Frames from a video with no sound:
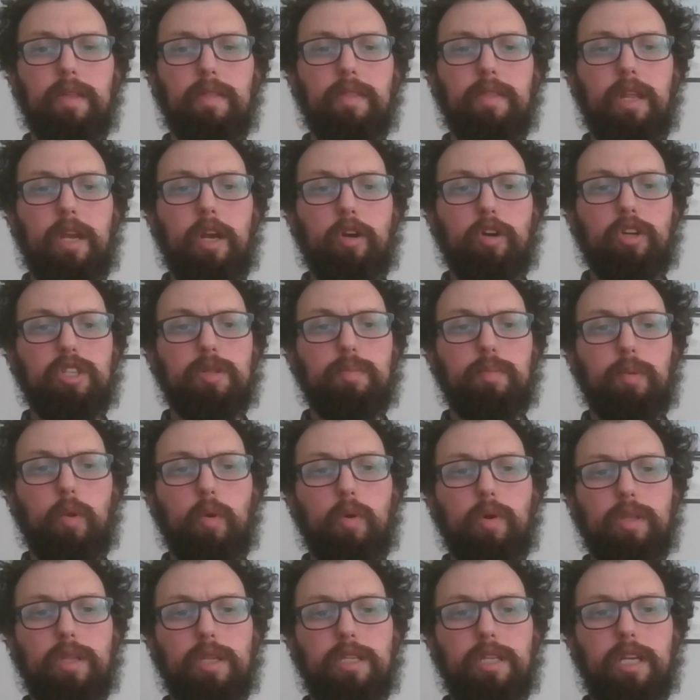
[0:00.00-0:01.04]
that are
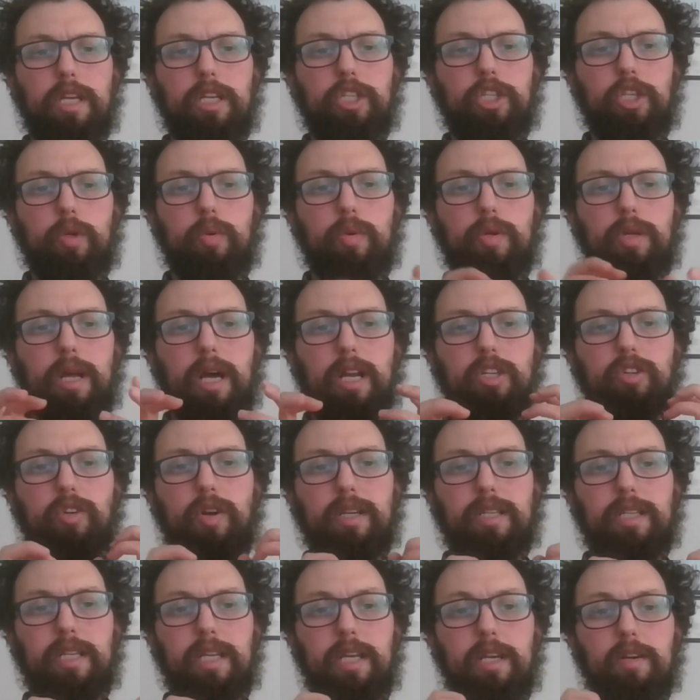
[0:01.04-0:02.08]
exploring the tissue and not
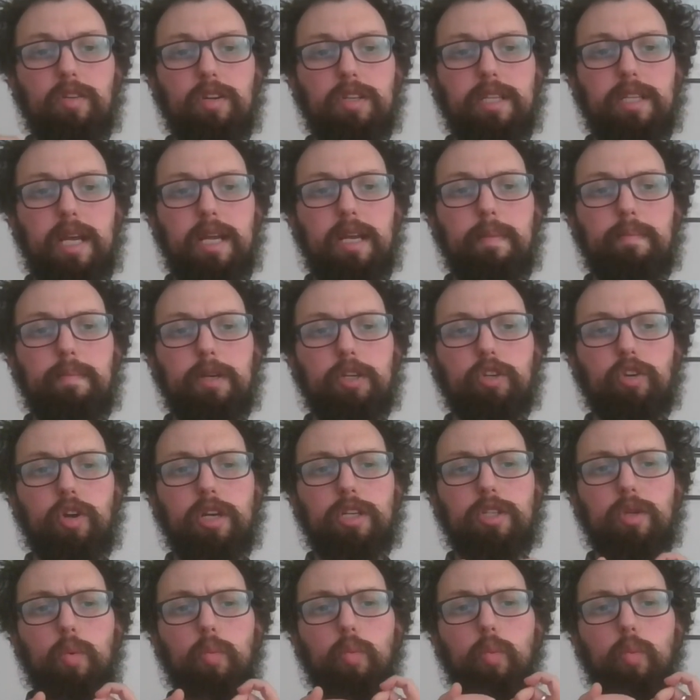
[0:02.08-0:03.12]
trying to irritate it, but
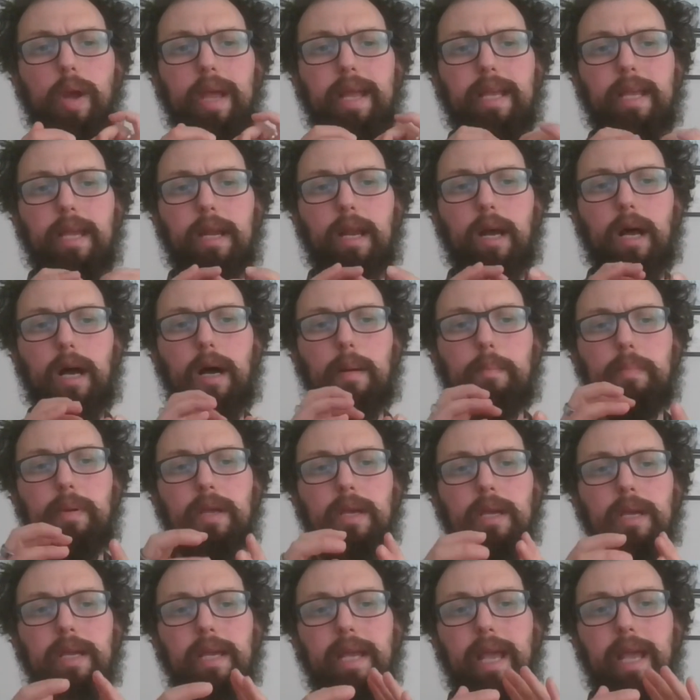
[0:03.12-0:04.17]
trying to wake it up
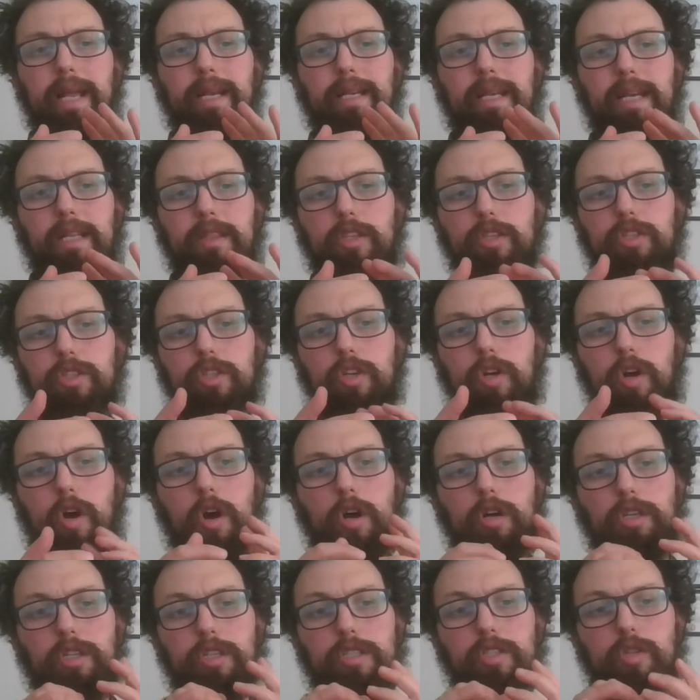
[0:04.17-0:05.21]
and get the
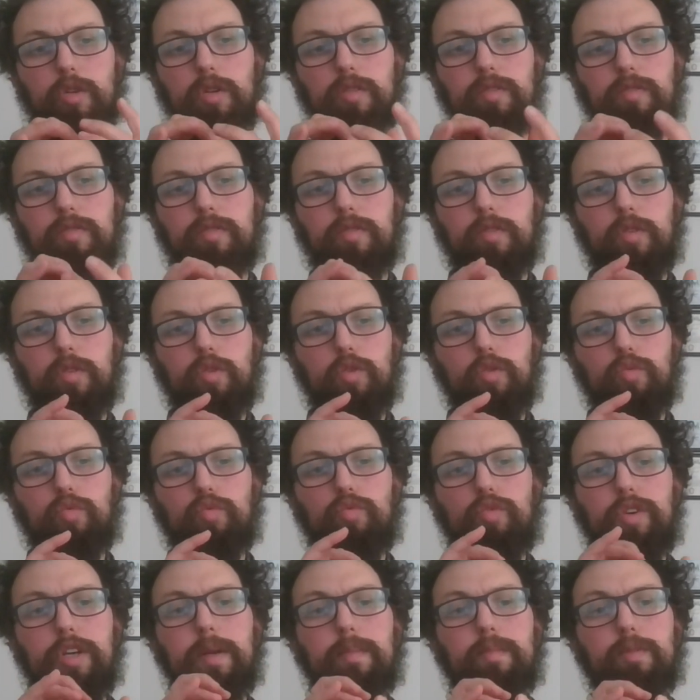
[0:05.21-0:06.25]
scar to sort of
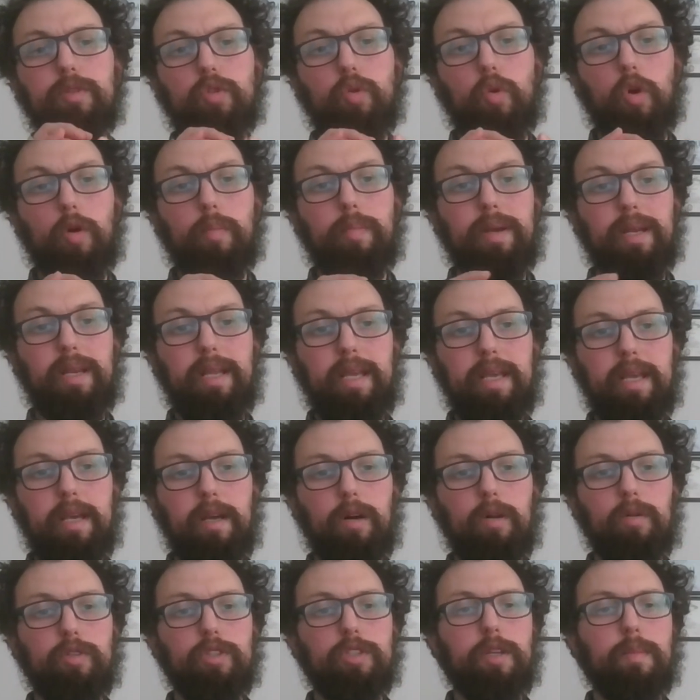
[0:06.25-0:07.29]
reabsorb and
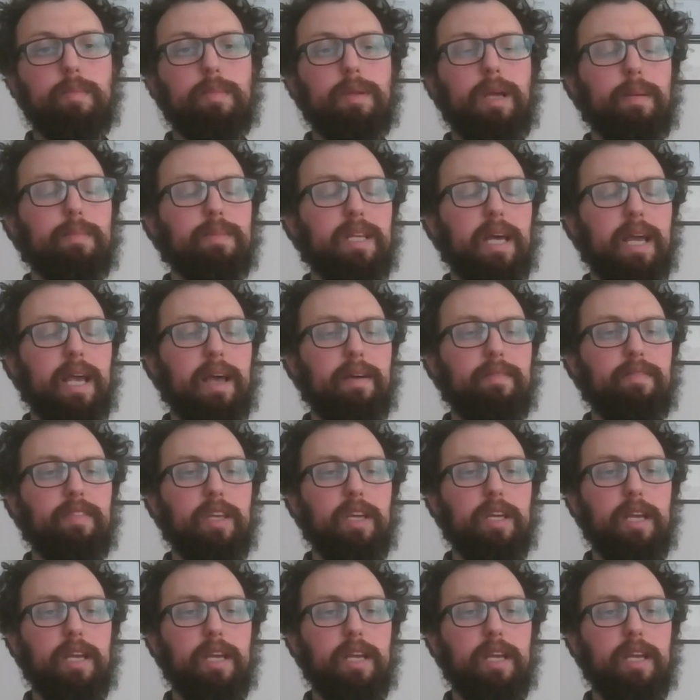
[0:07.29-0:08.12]
heal. Sometimes I have the